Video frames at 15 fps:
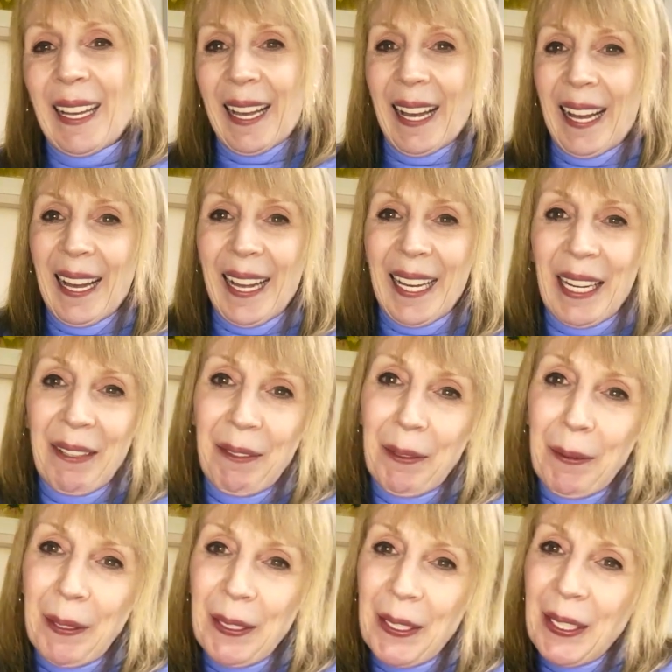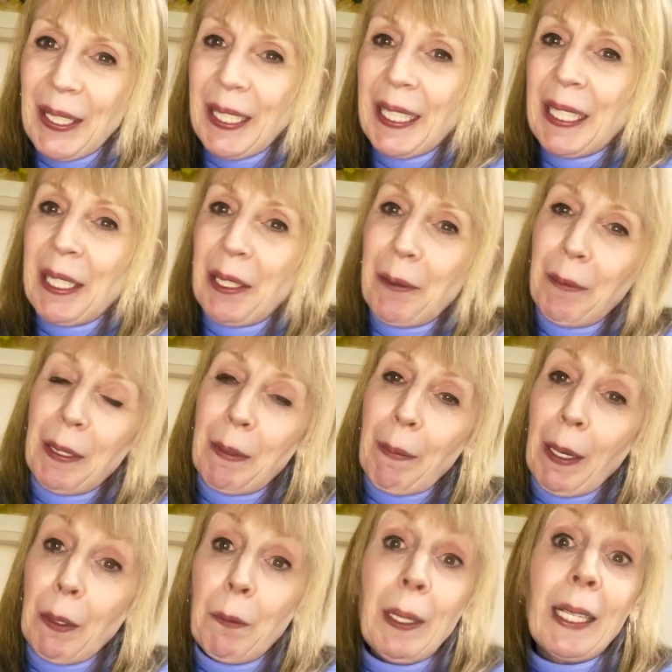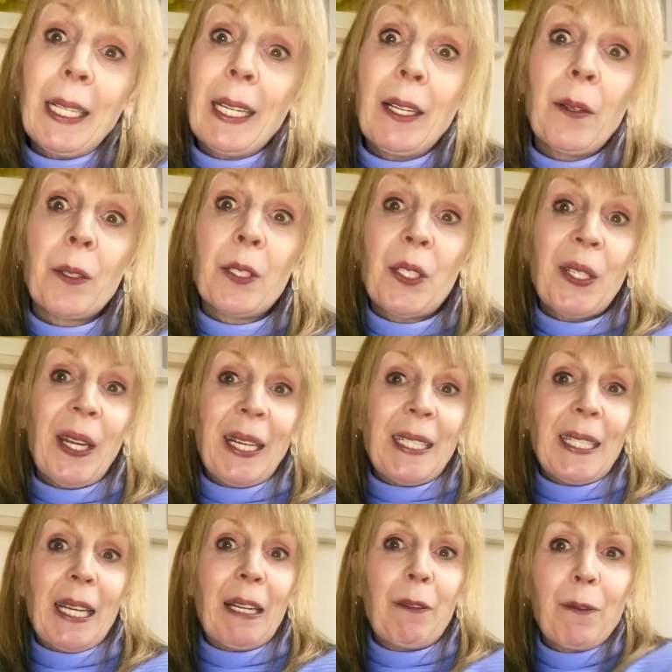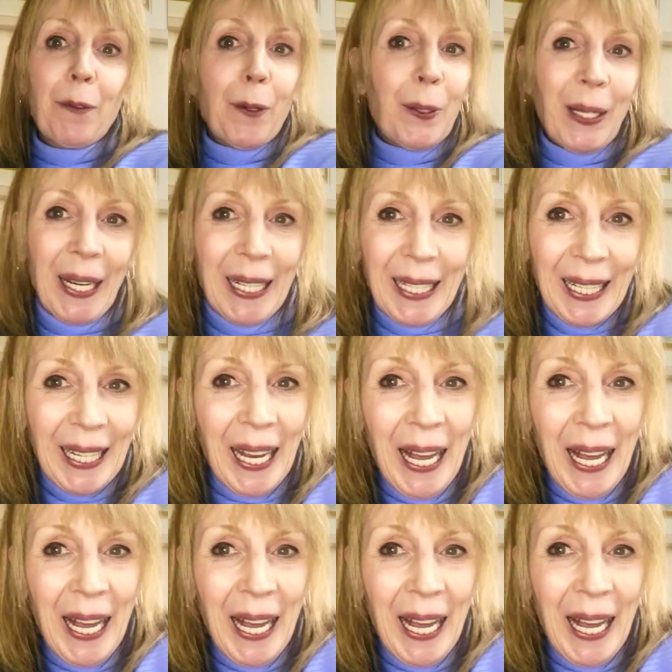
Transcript: Hi everyone, Sheila here with my weekly, or should I say fortnightly